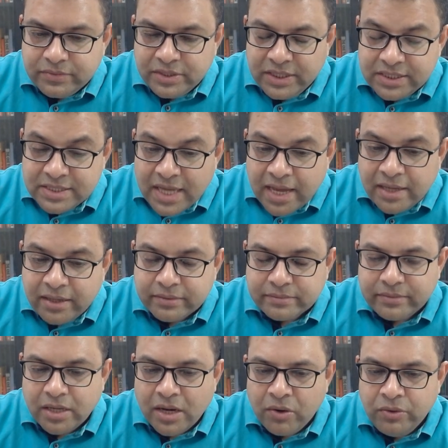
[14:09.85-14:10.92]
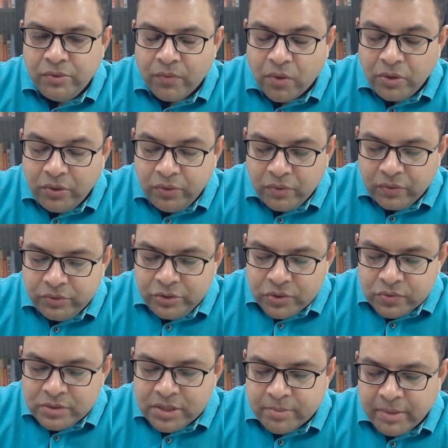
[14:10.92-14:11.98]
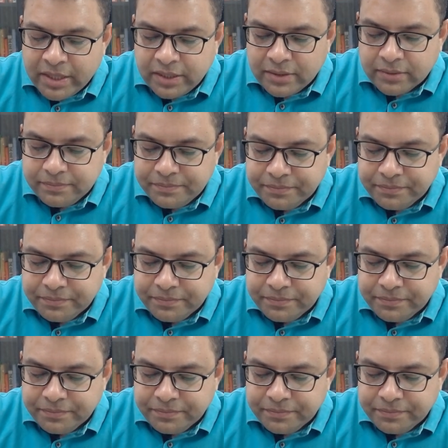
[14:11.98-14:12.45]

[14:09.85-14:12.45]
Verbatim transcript: desire how you want to use the money.